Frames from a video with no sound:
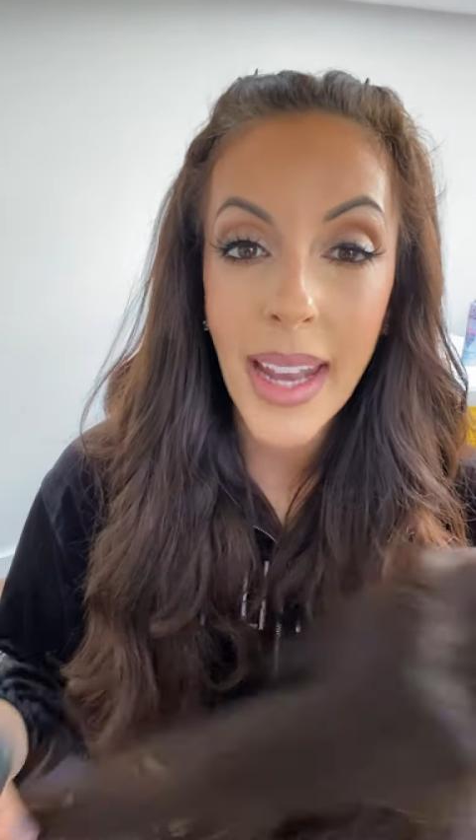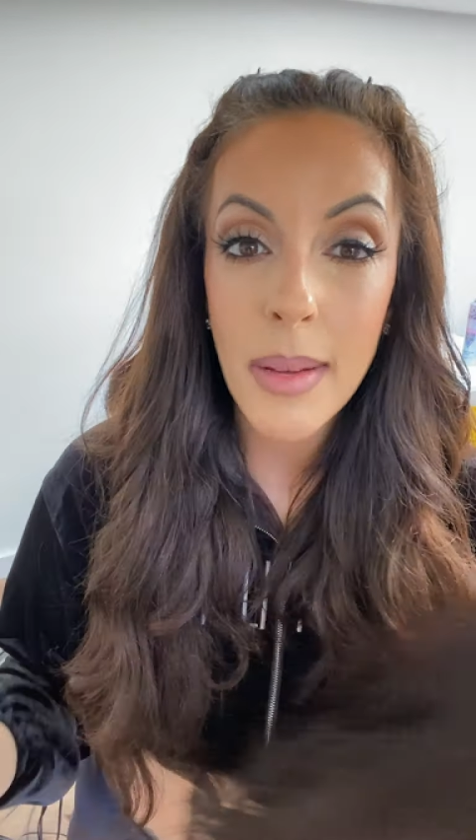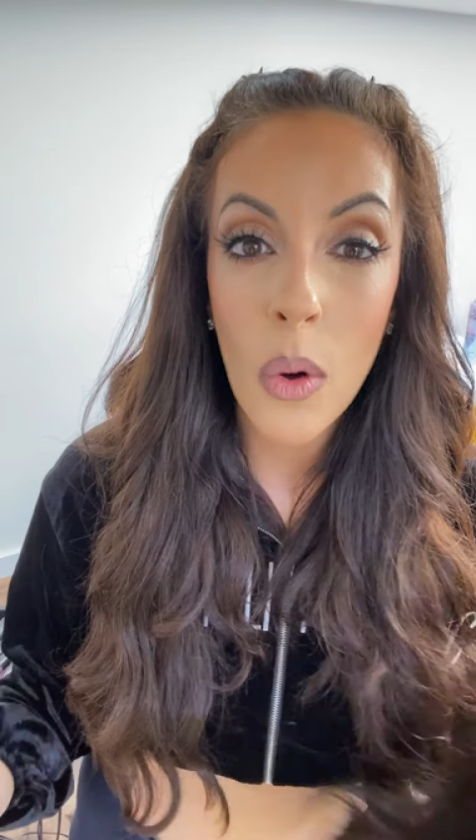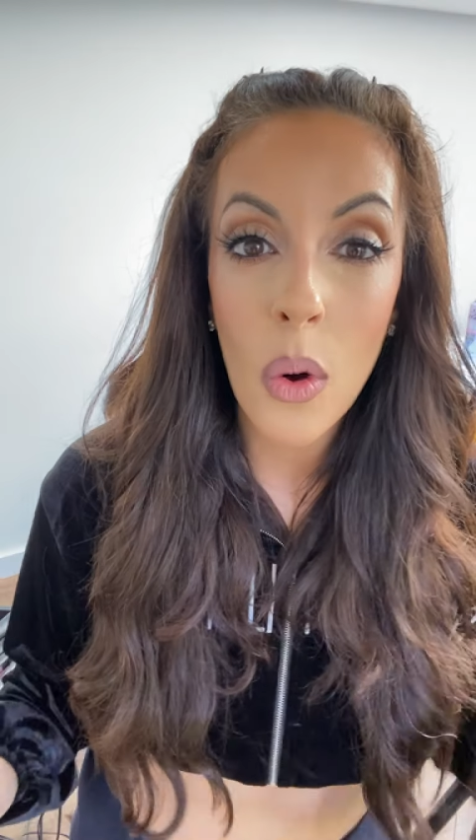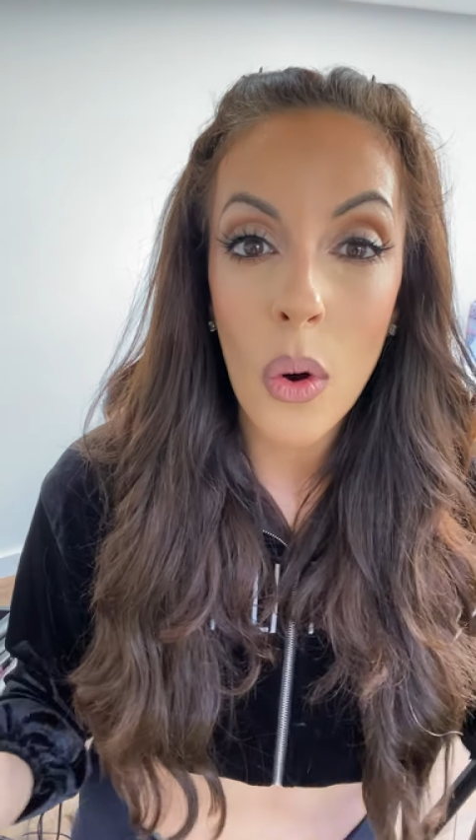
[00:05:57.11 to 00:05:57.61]

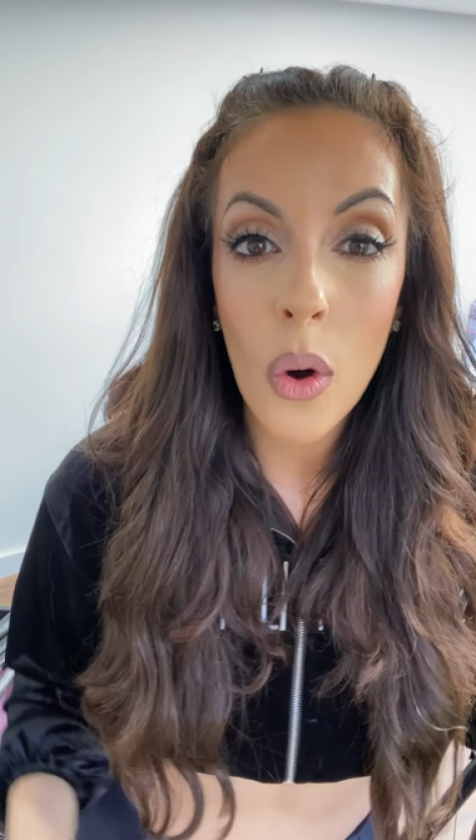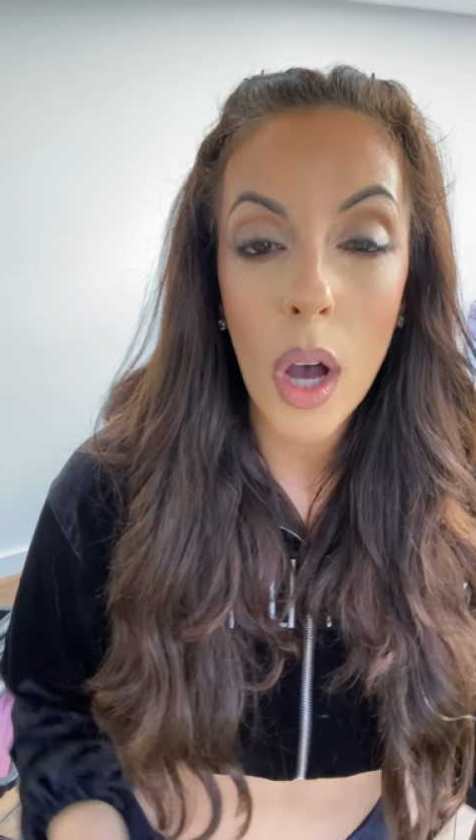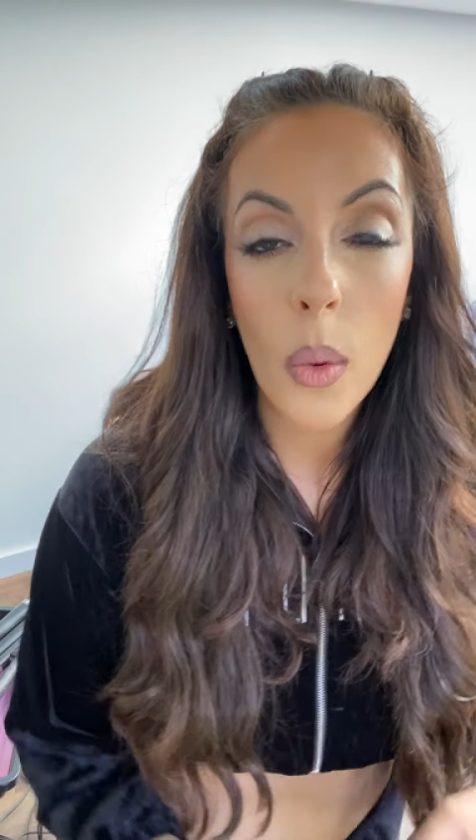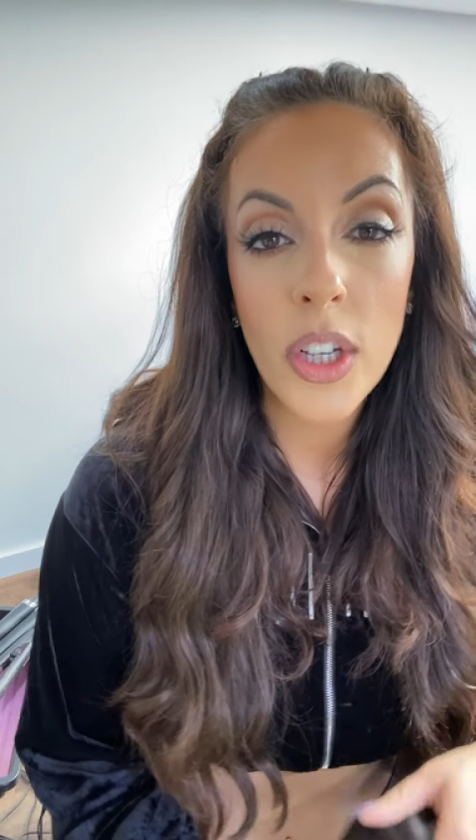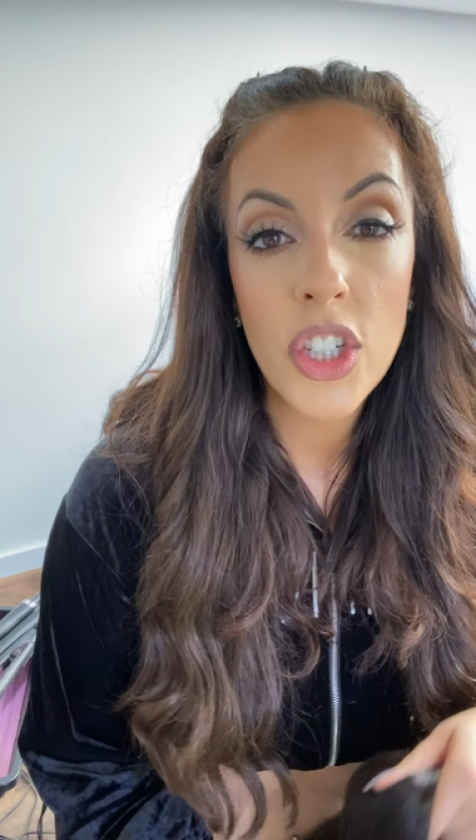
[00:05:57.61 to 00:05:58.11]
Any more
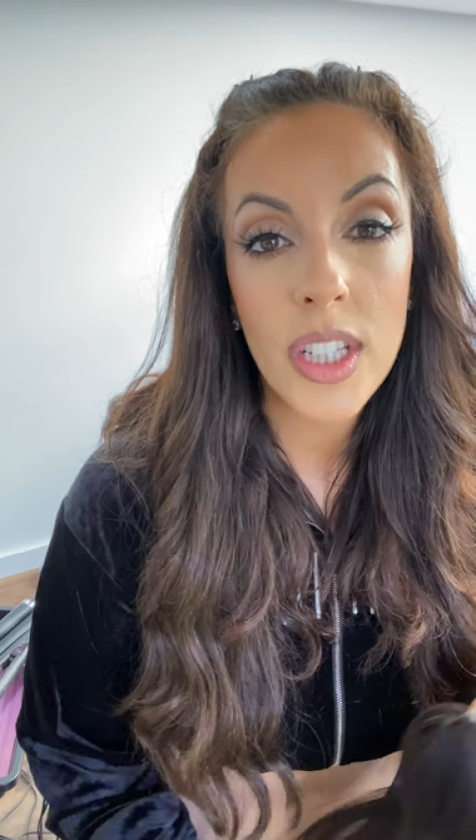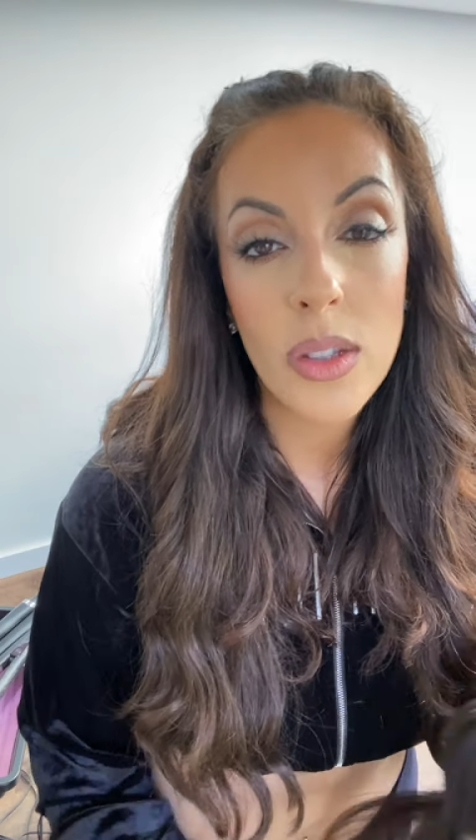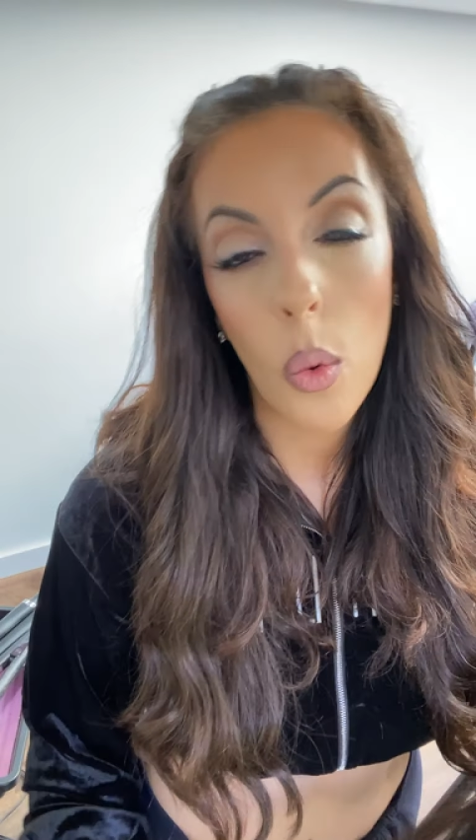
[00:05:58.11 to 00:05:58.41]
questions,